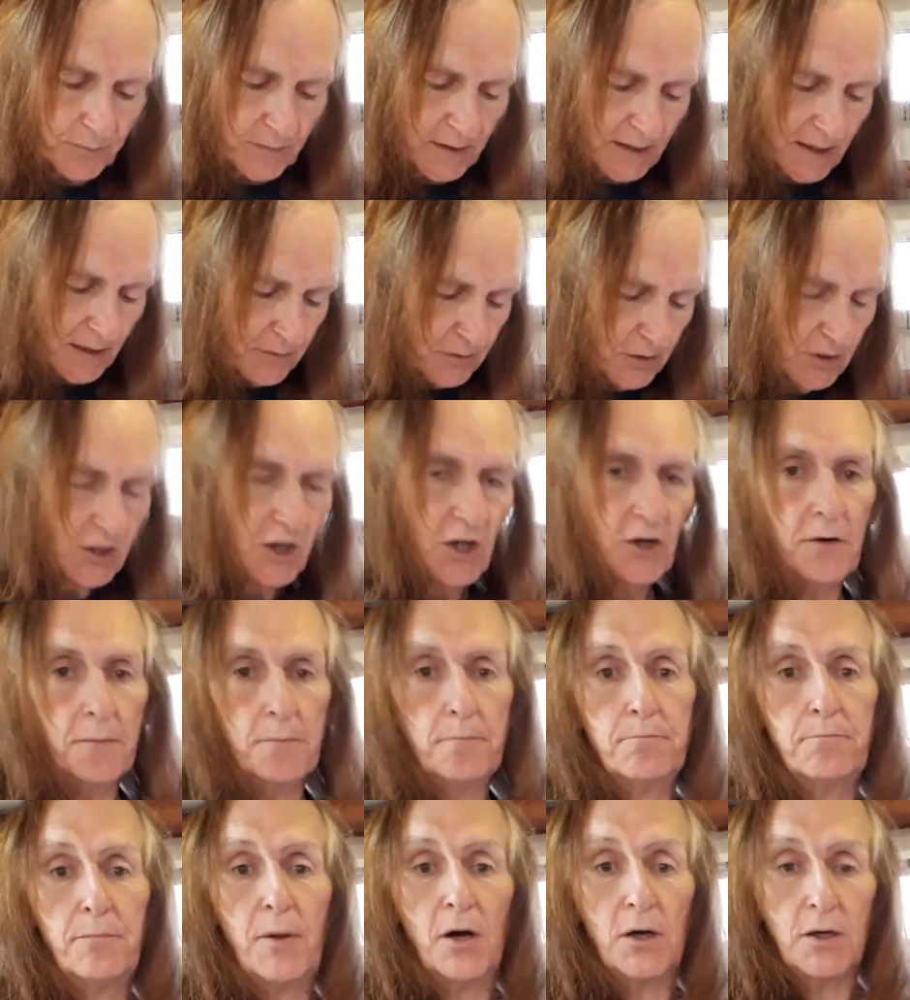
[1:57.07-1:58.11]
given the
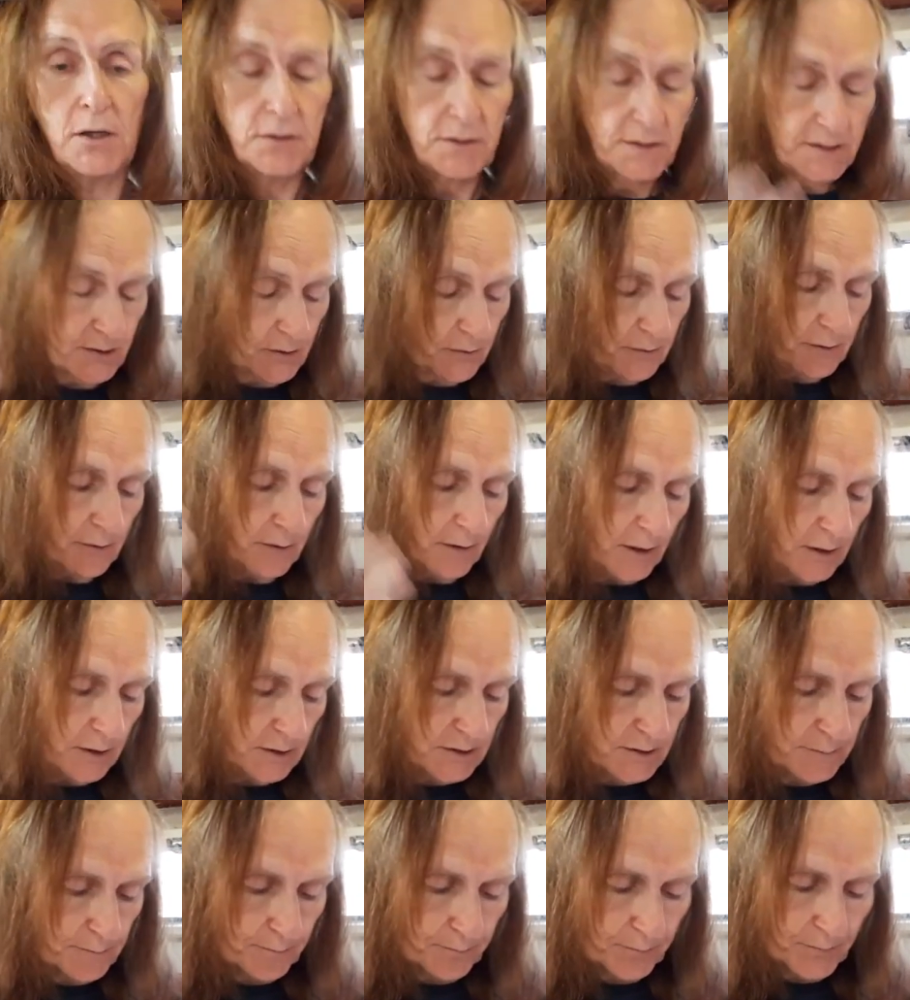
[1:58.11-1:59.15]
current bug that's going around